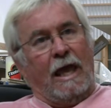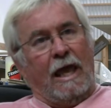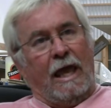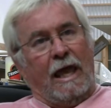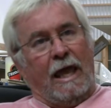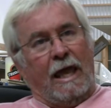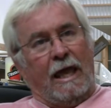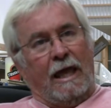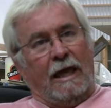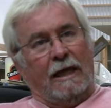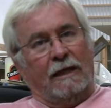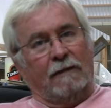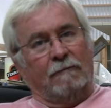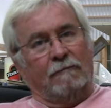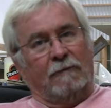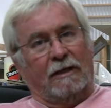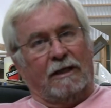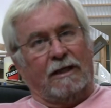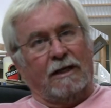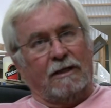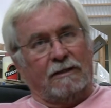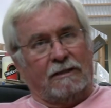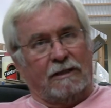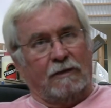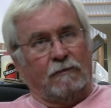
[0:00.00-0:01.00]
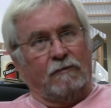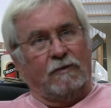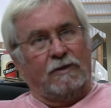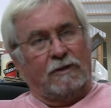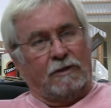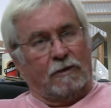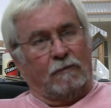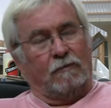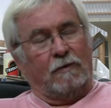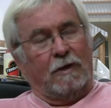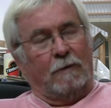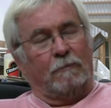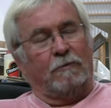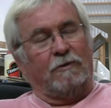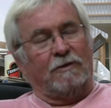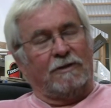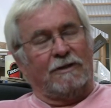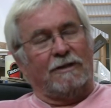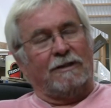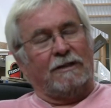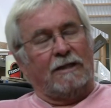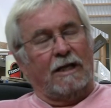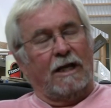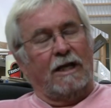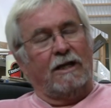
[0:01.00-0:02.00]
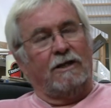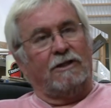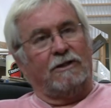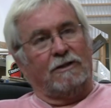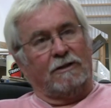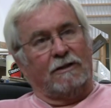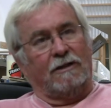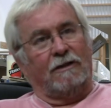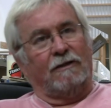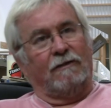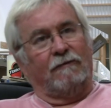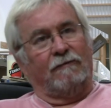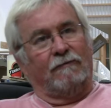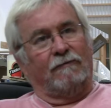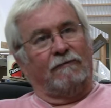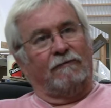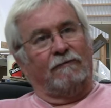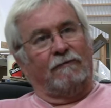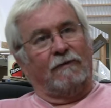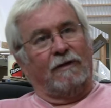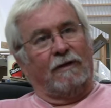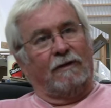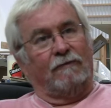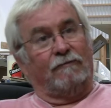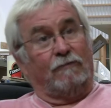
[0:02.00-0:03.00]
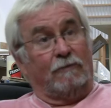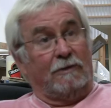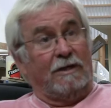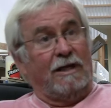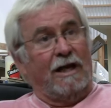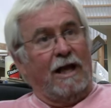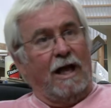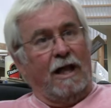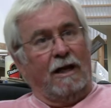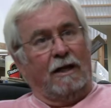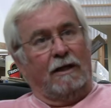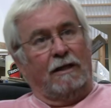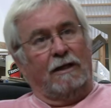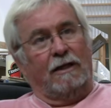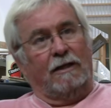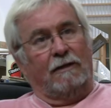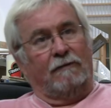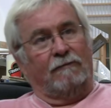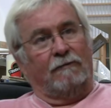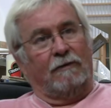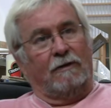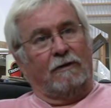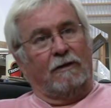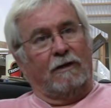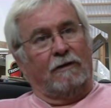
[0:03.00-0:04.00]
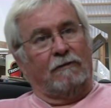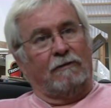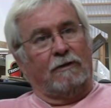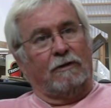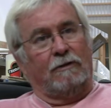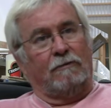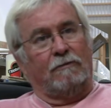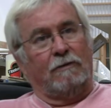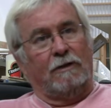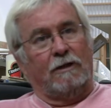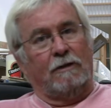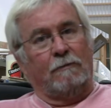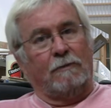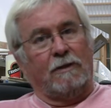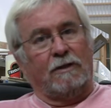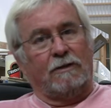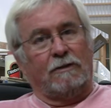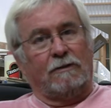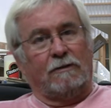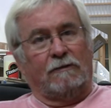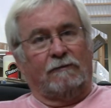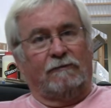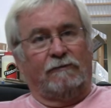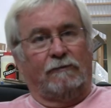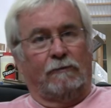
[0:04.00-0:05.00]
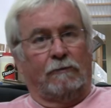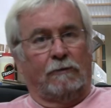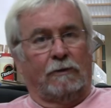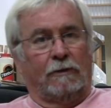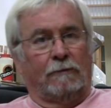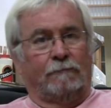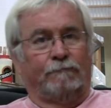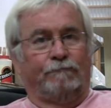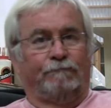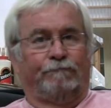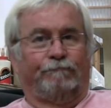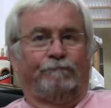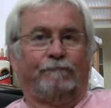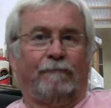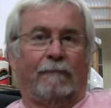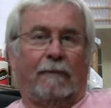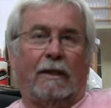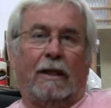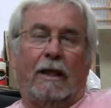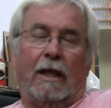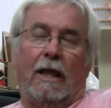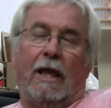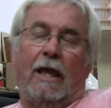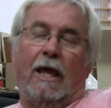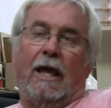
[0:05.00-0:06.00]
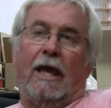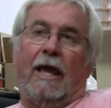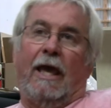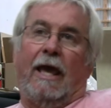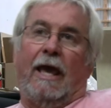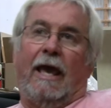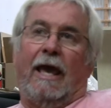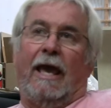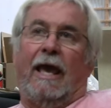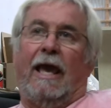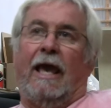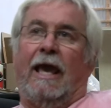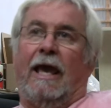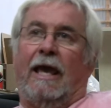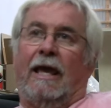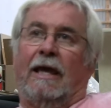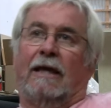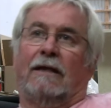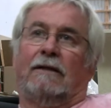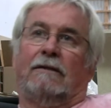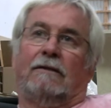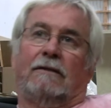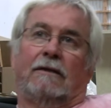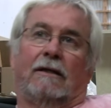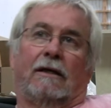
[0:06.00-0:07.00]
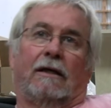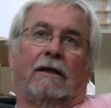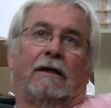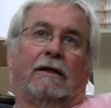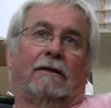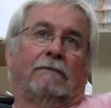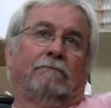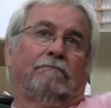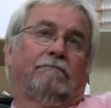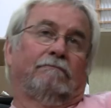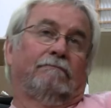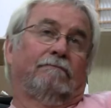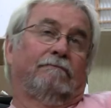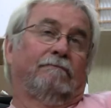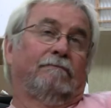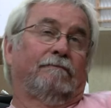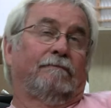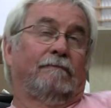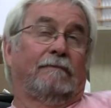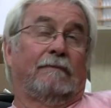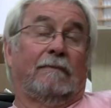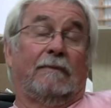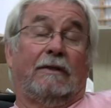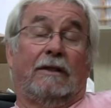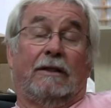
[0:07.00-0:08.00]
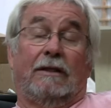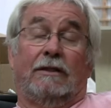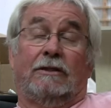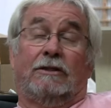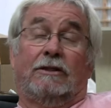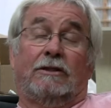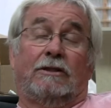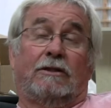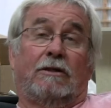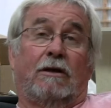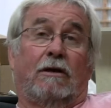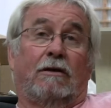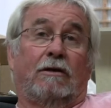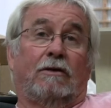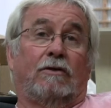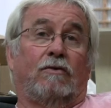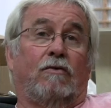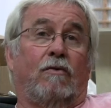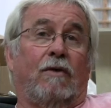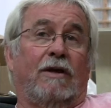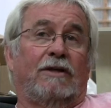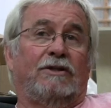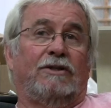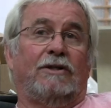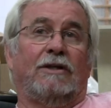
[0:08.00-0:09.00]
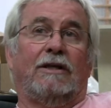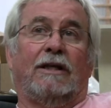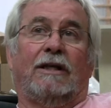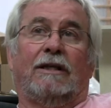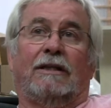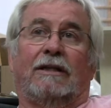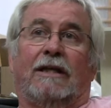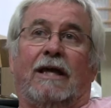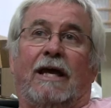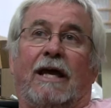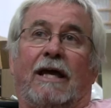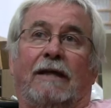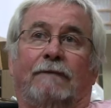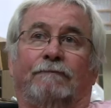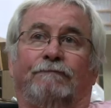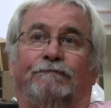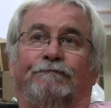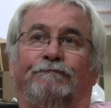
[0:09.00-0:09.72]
and because it was the representation of reality, of the three-dimensional form. And just started questioning that.